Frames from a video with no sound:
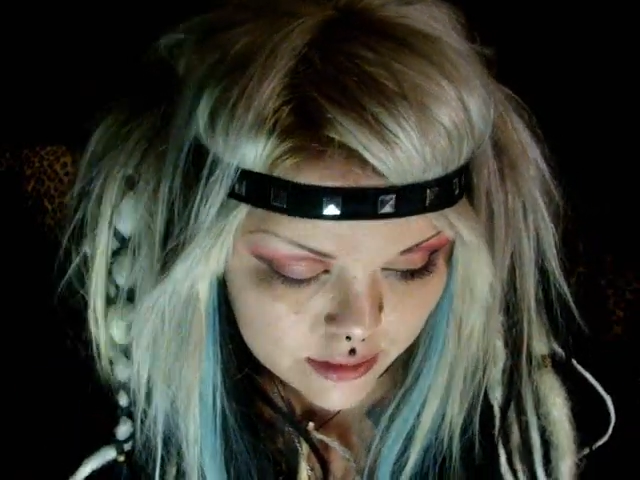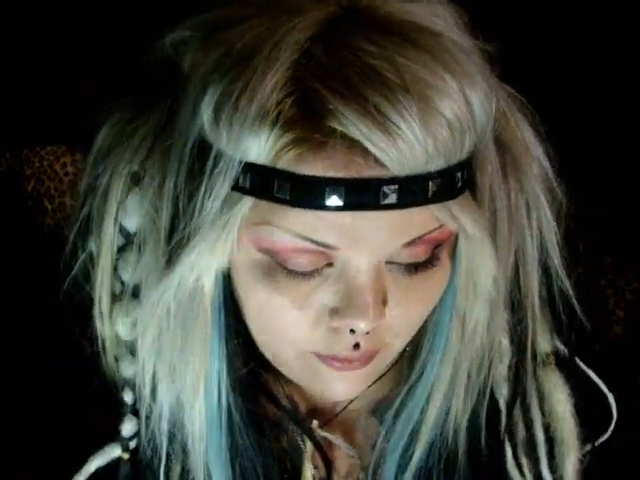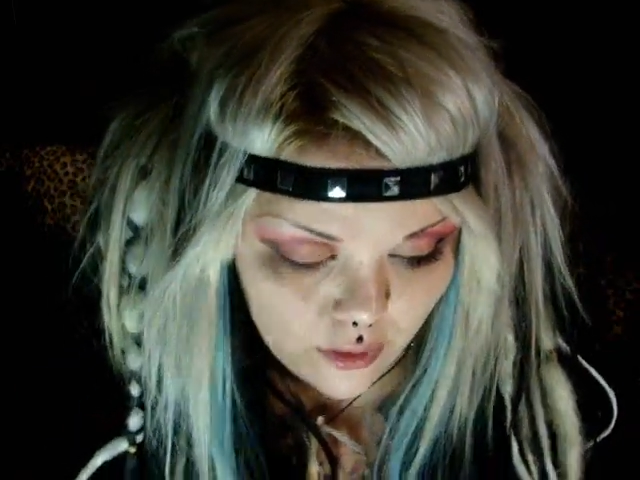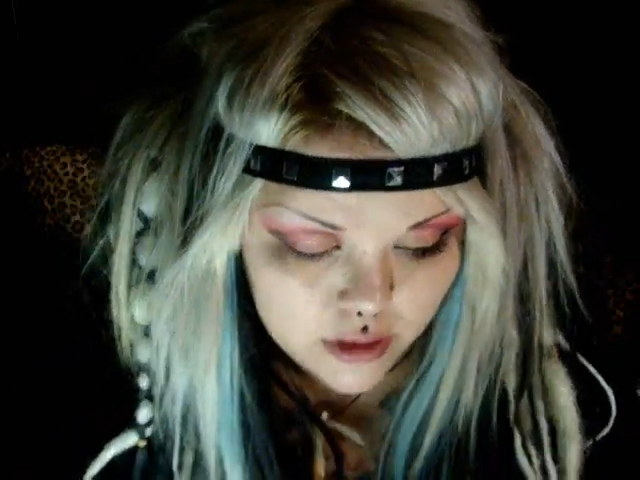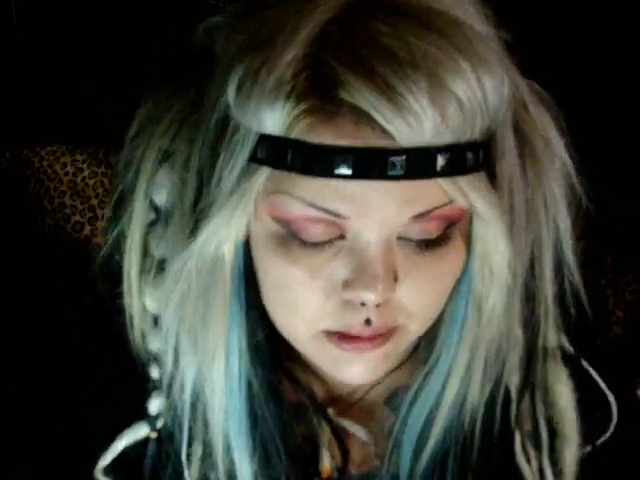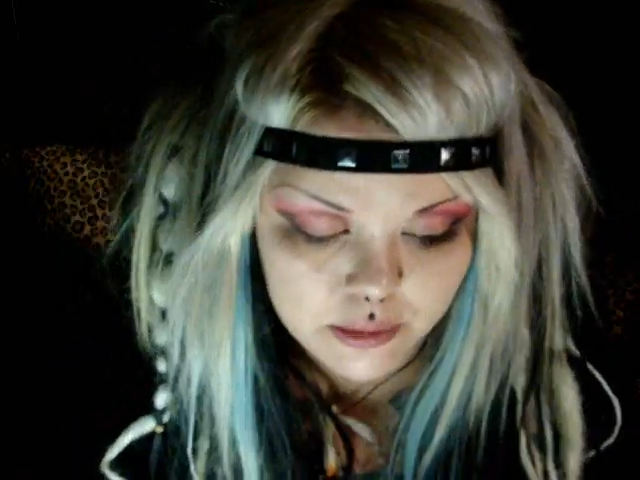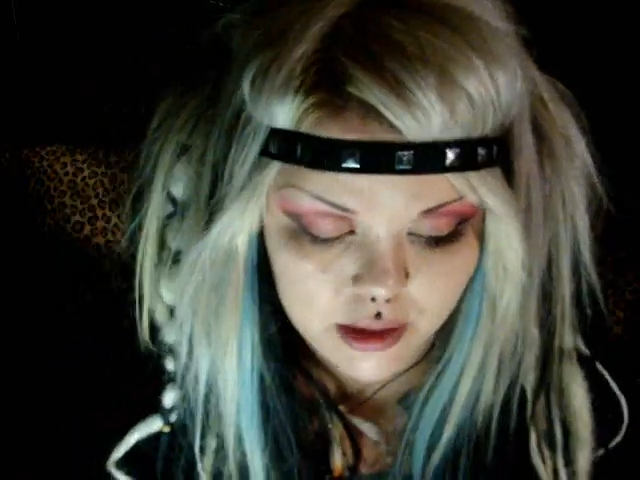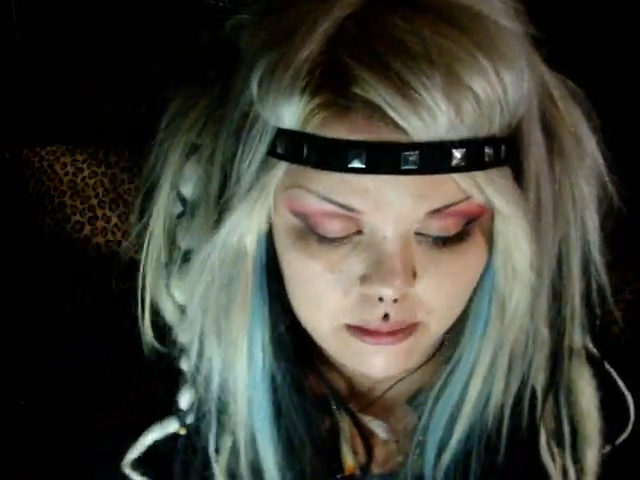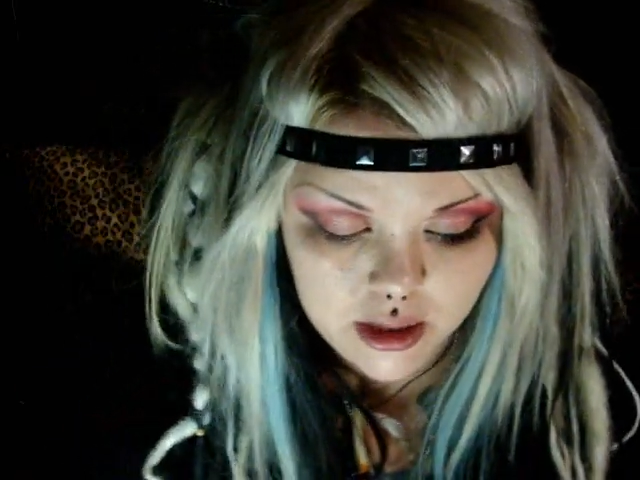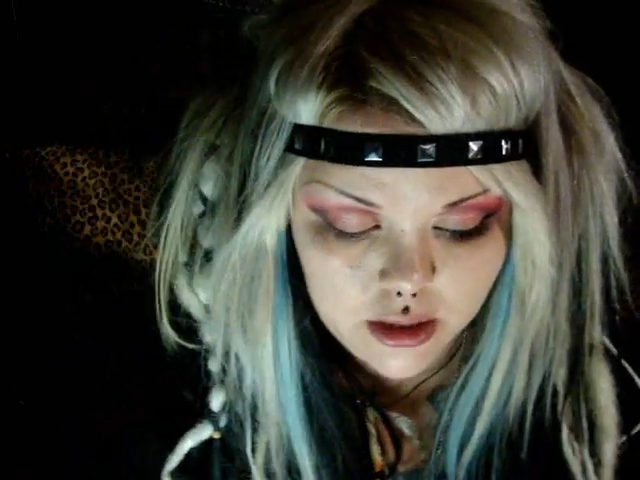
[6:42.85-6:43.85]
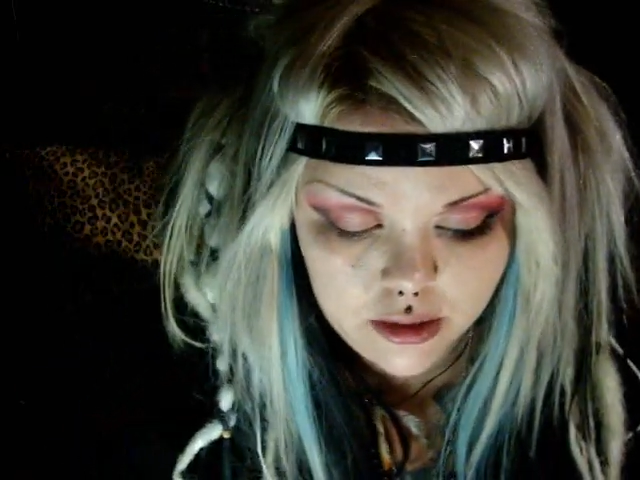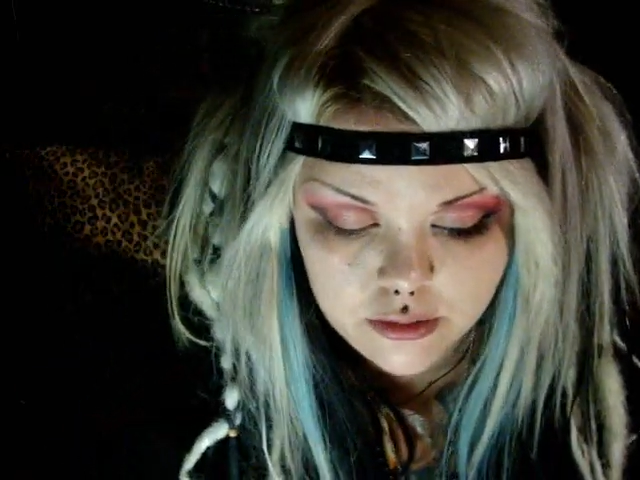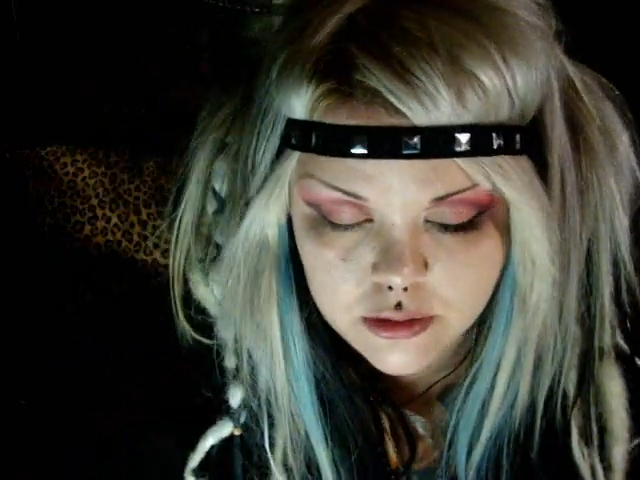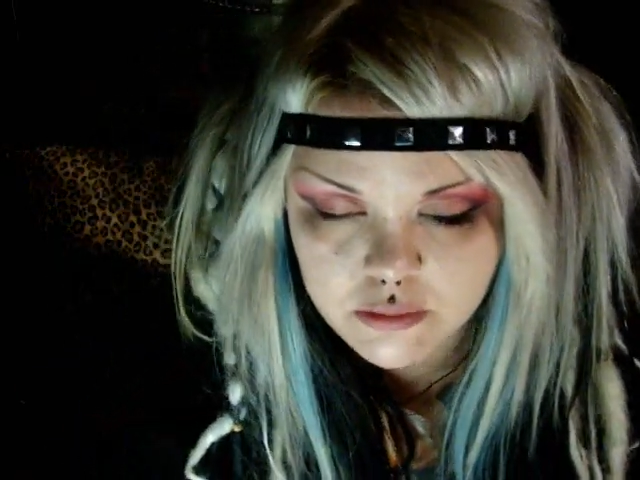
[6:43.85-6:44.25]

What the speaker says: as far as pigment goes,